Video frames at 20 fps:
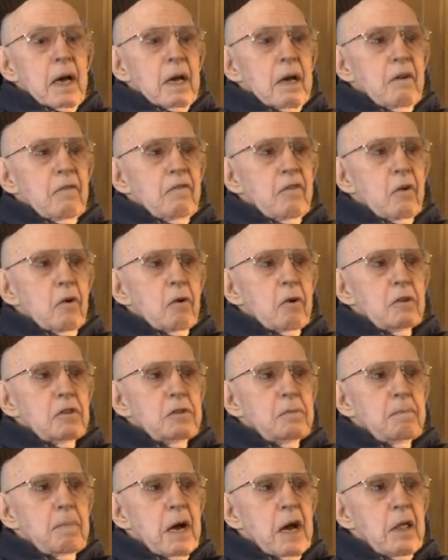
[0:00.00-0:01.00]
And of
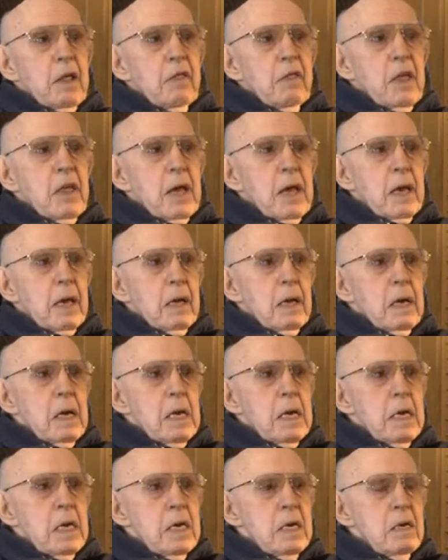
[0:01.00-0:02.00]
course, by
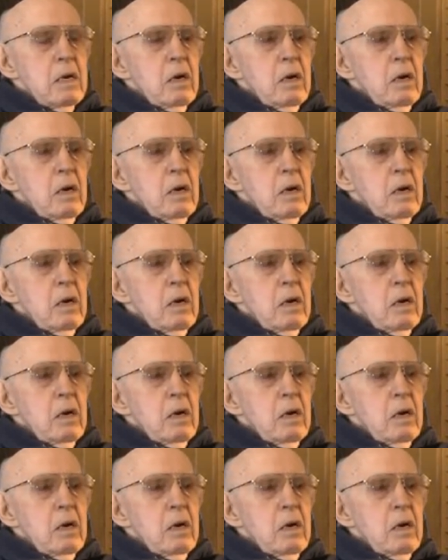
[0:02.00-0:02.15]
then